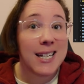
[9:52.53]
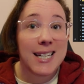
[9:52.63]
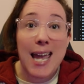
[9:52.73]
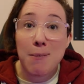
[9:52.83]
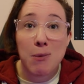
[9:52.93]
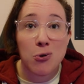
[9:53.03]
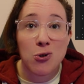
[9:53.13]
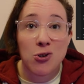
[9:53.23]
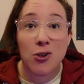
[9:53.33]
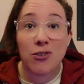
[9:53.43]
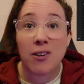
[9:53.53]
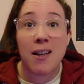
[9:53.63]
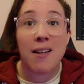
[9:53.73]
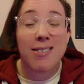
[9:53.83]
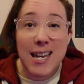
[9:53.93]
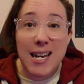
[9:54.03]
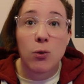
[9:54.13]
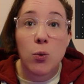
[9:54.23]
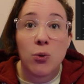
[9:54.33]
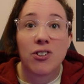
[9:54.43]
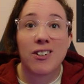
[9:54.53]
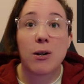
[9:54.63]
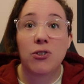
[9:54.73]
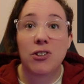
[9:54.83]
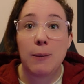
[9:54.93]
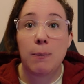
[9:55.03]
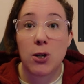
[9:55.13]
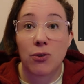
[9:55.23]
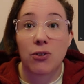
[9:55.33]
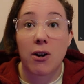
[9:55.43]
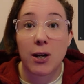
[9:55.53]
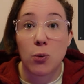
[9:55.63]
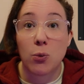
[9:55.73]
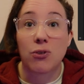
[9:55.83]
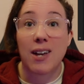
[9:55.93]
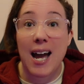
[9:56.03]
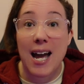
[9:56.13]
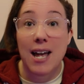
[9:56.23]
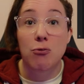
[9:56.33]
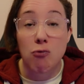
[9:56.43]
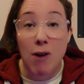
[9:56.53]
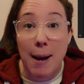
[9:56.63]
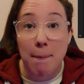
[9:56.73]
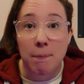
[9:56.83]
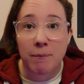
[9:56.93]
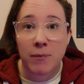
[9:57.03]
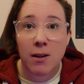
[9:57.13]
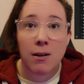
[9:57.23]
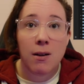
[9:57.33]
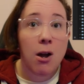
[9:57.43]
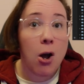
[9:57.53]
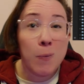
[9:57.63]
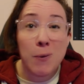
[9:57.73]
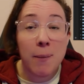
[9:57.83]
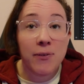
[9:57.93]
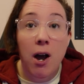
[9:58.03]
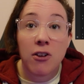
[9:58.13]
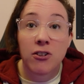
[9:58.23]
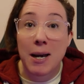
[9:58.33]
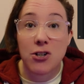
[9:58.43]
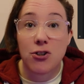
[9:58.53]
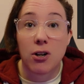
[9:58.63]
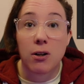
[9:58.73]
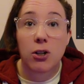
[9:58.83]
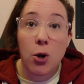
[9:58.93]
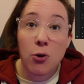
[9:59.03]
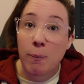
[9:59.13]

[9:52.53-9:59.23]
game launchers, these all steal CPU cycles and RAM. Open up Task Manager, go to